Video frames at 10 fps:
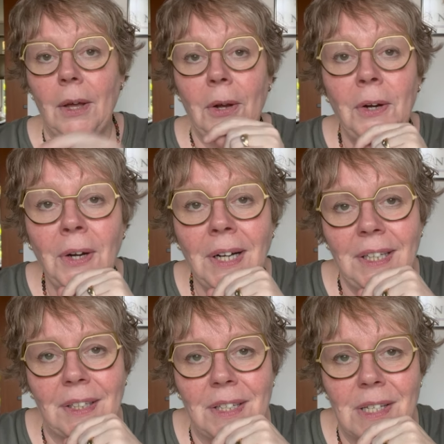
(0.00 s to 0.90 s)

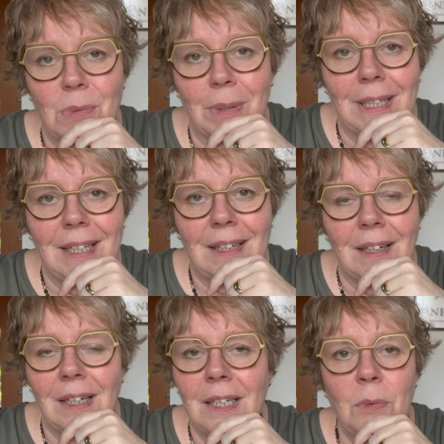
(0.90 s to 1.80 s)
Earlier this week,
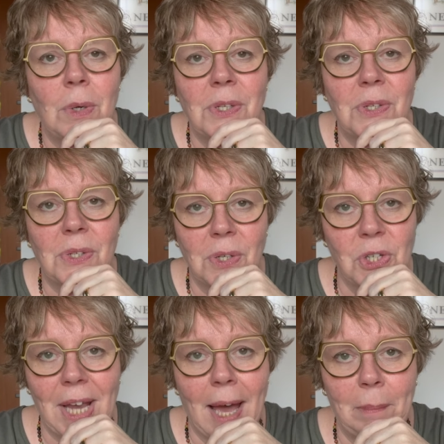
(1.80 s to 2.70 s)
I was
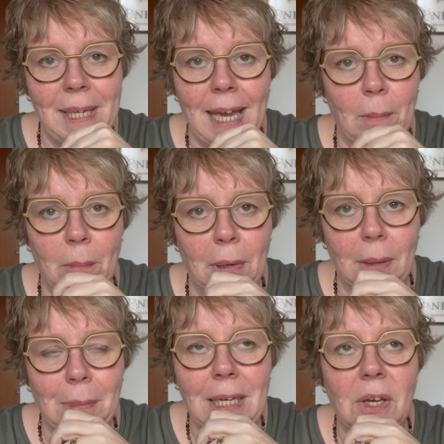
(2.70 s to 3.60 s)
such a happy camper
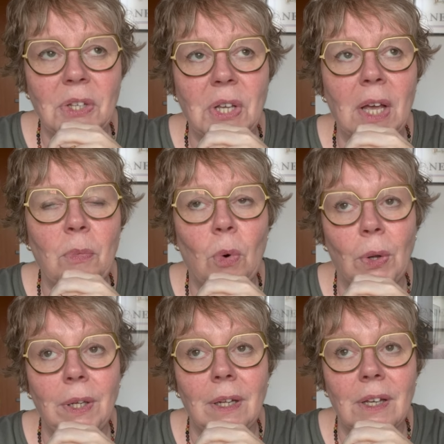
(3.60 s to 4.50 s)
because I
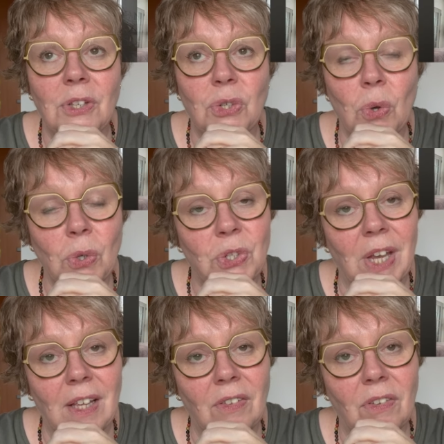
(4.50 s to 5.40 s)
won a sock
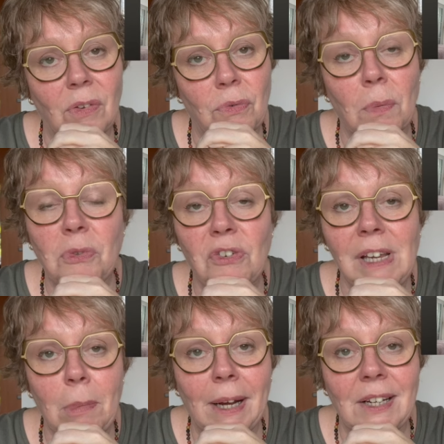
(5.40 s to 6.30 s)
set from
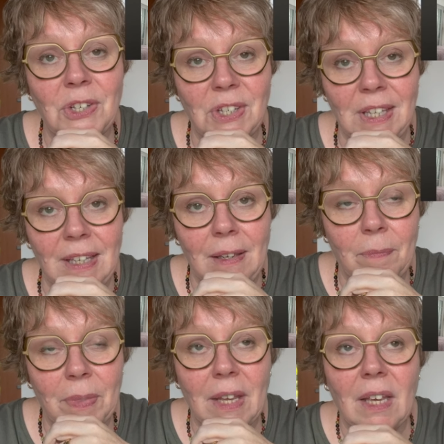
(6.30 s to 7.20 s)
3 by the Sea
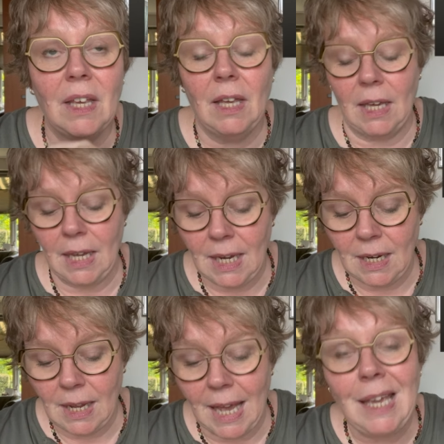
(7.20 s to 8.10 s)

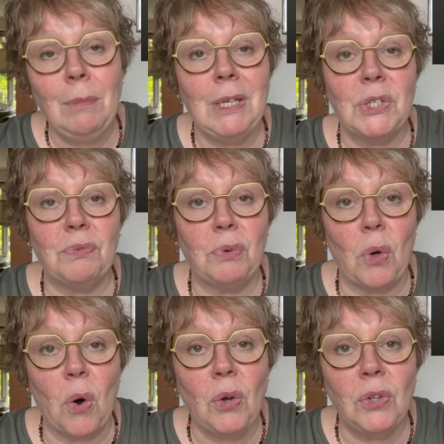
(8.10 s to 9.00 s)
in Amy's
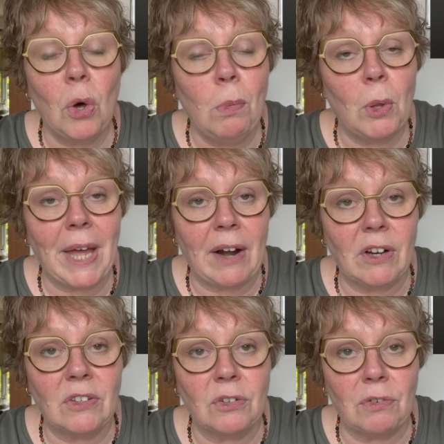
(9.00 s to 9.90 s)
vlog, Noble
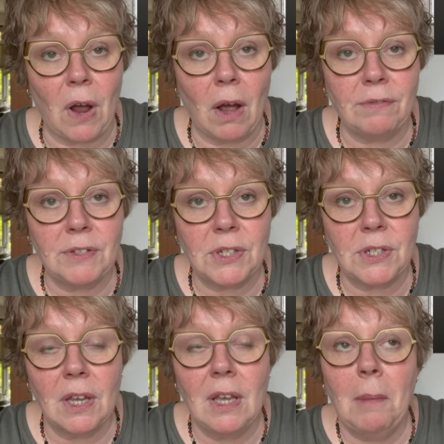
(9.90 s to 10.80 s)
Character Crafts,
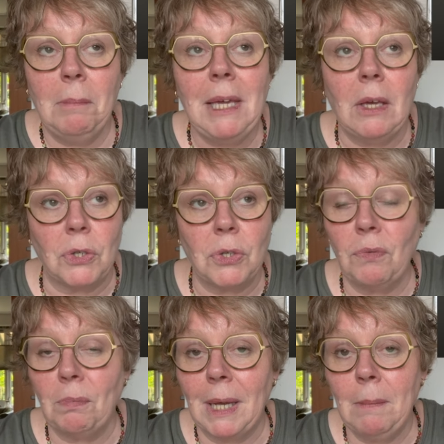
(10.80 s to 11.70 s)
because
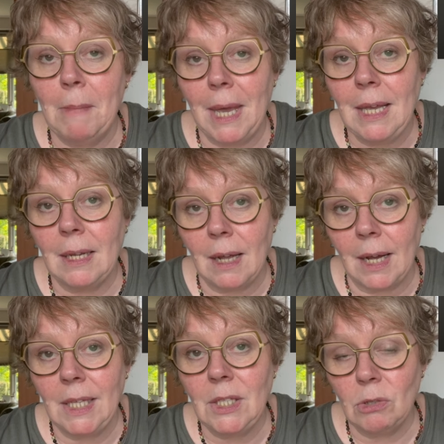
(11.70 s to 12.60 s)
of my Make
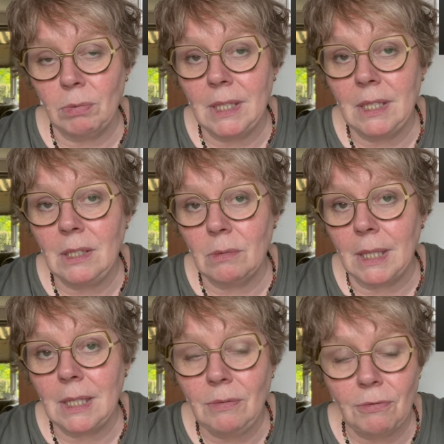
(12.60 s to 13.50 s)
9
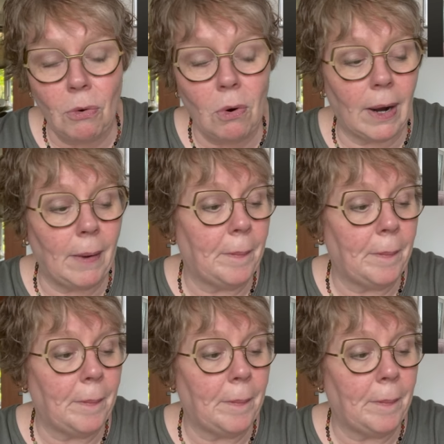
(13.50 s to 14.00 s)
2024.